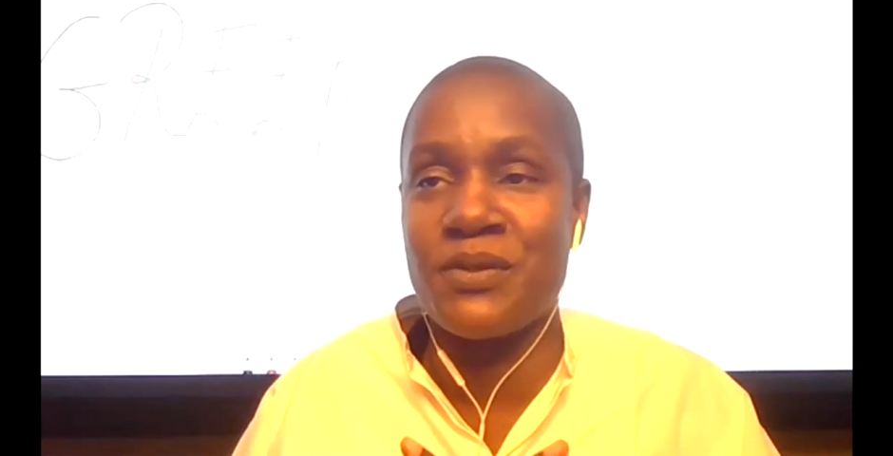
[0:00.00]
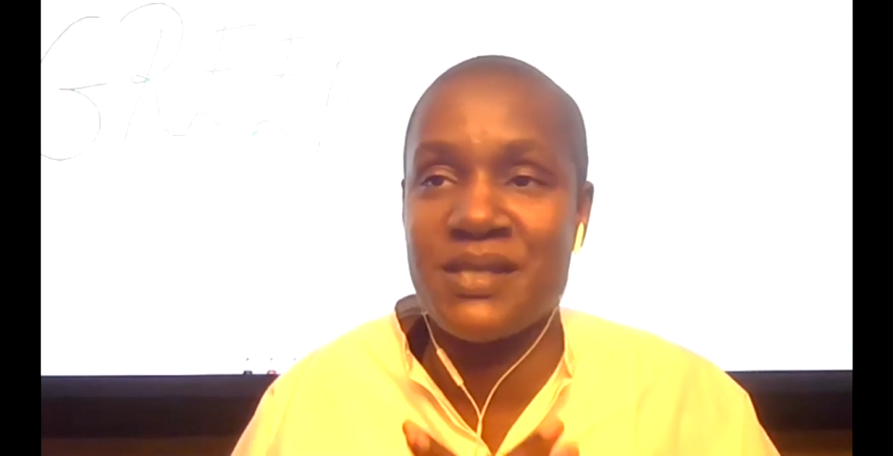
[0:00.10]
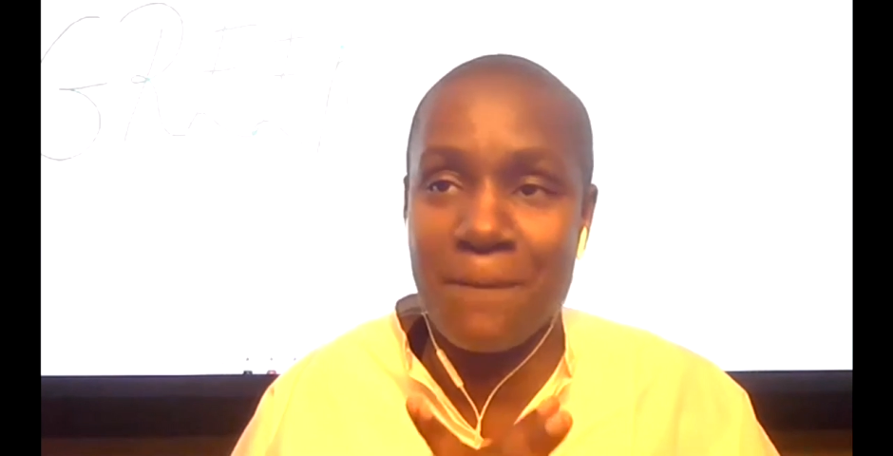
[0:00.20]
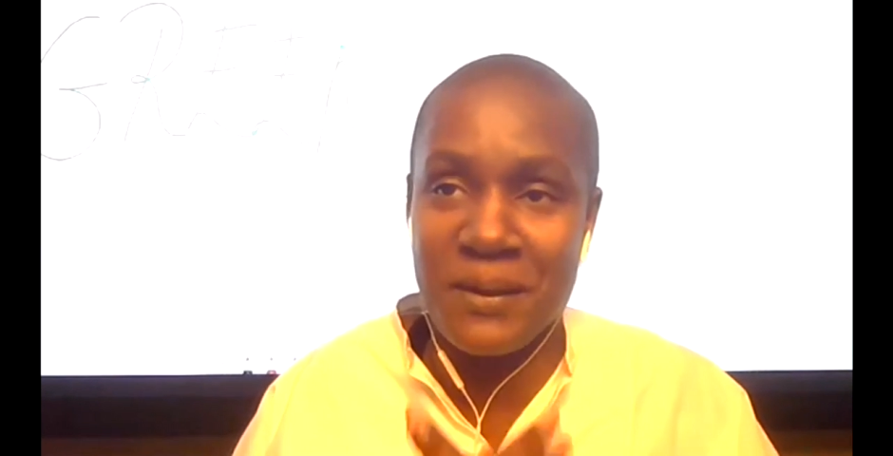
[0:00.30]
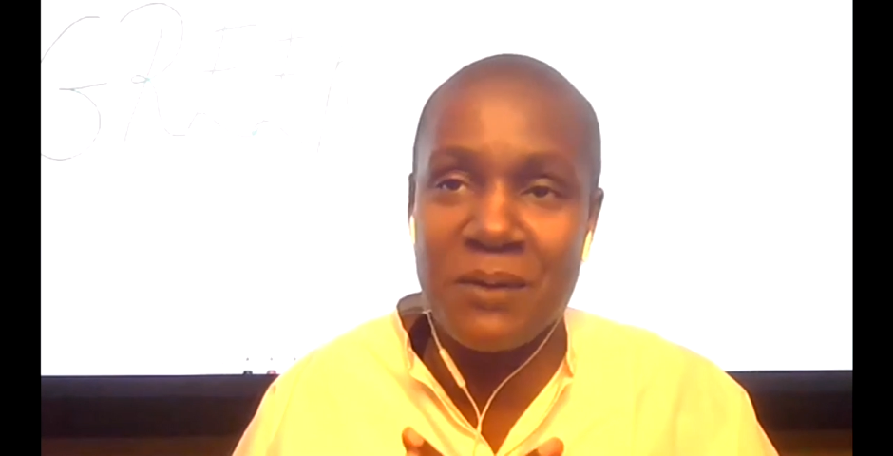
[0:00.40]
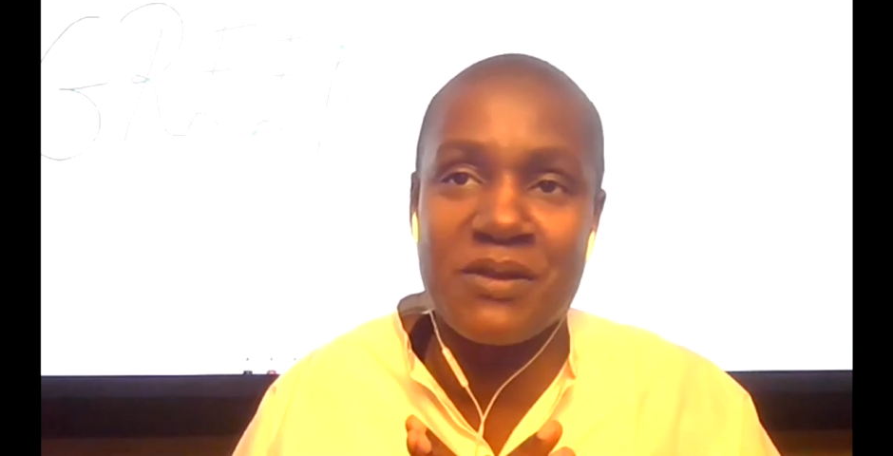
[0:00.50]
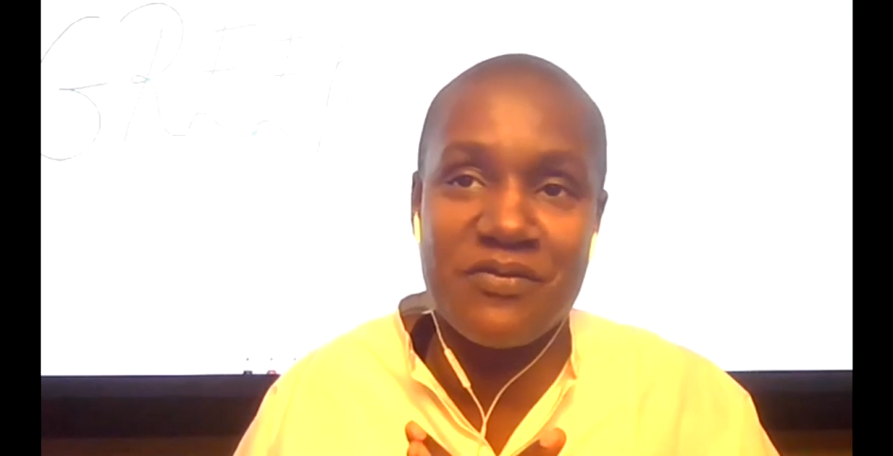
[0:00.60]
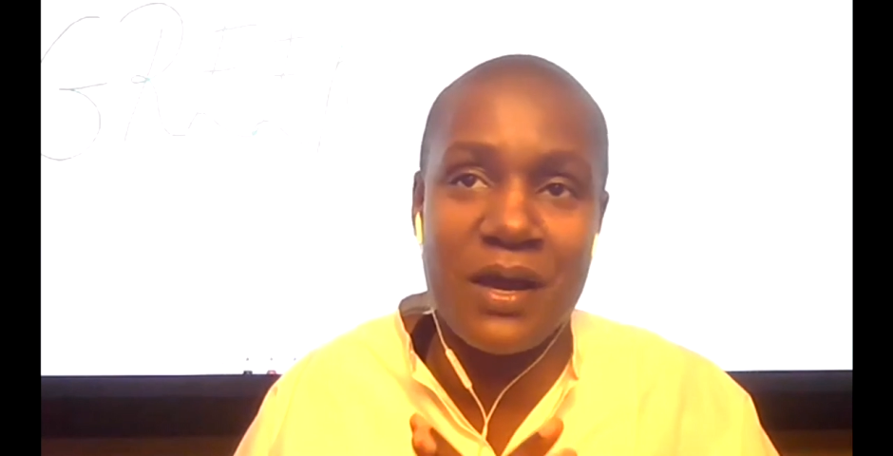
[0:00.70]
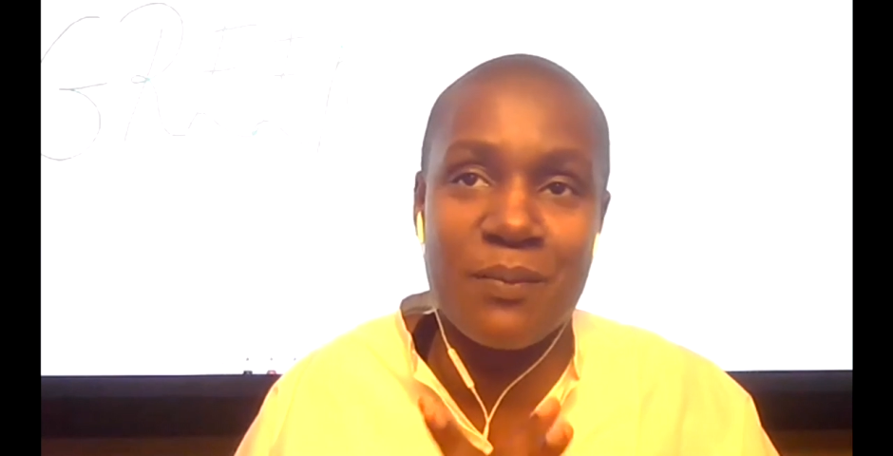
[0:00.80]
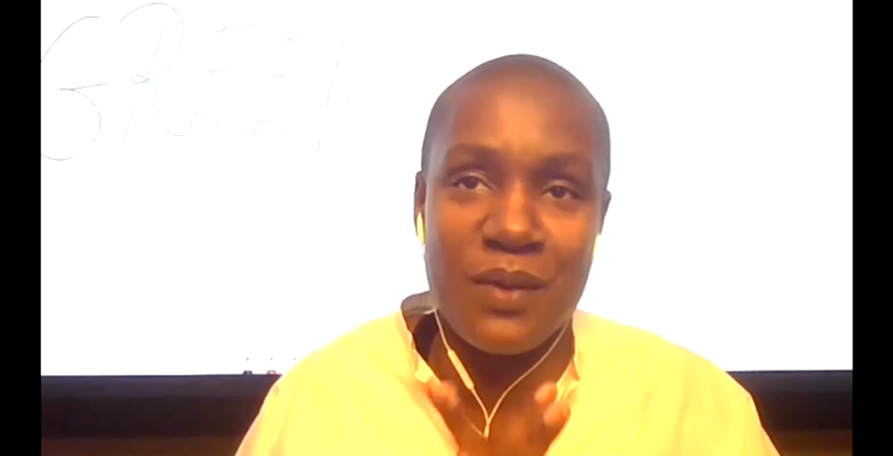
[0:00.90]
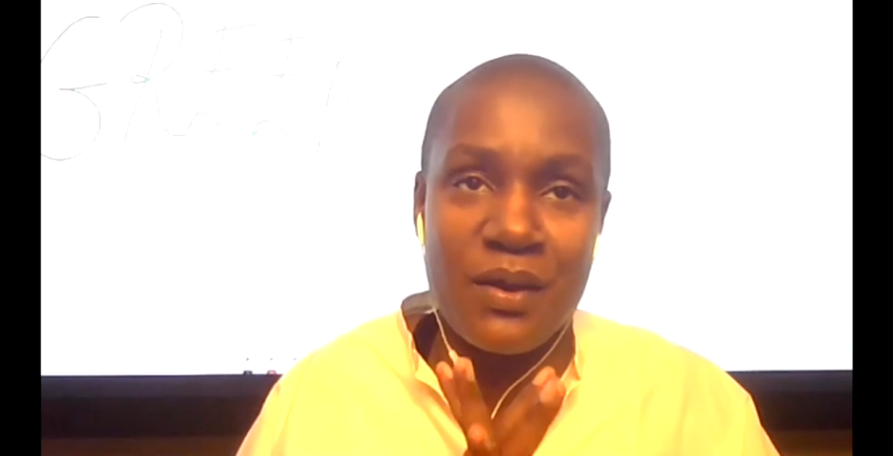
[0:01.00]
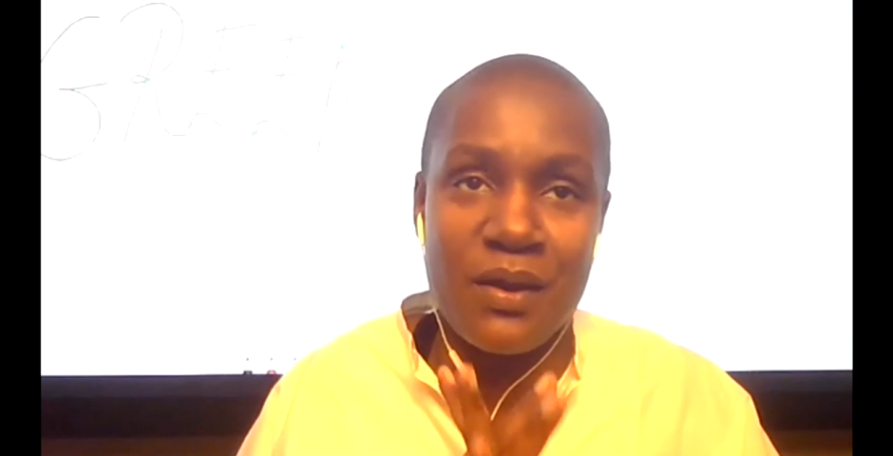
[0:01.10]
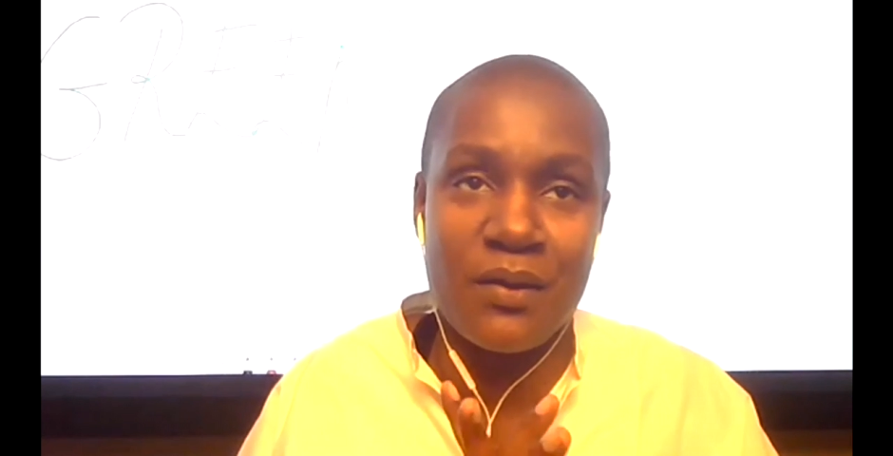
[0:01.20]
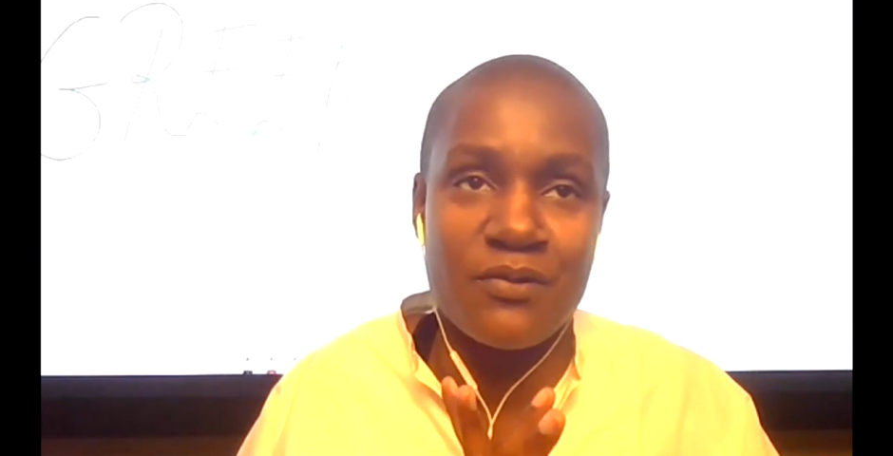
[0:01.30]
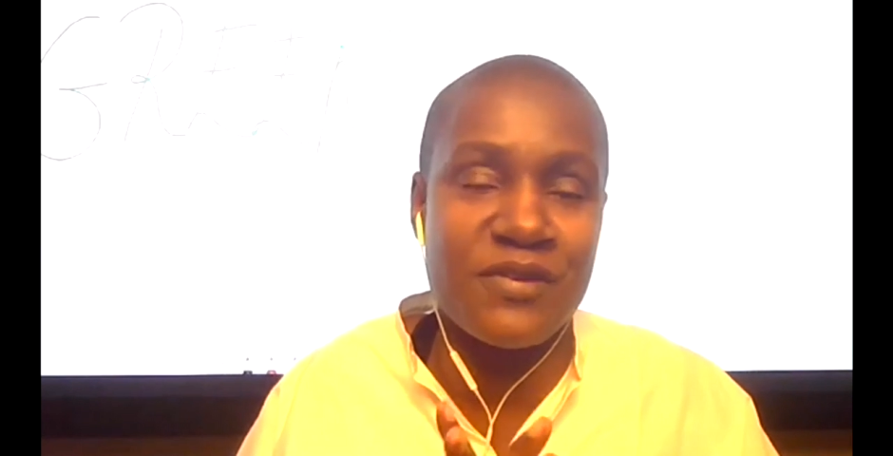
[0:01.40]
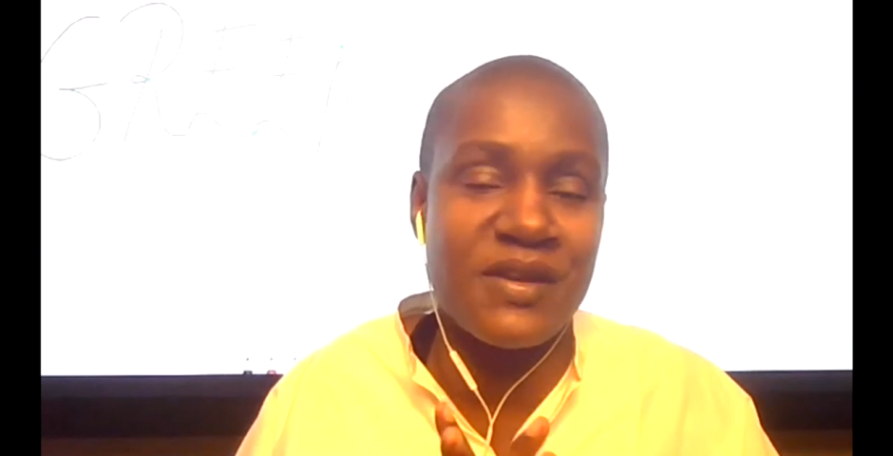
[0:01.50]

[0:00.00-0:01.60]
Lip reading: some people have gotten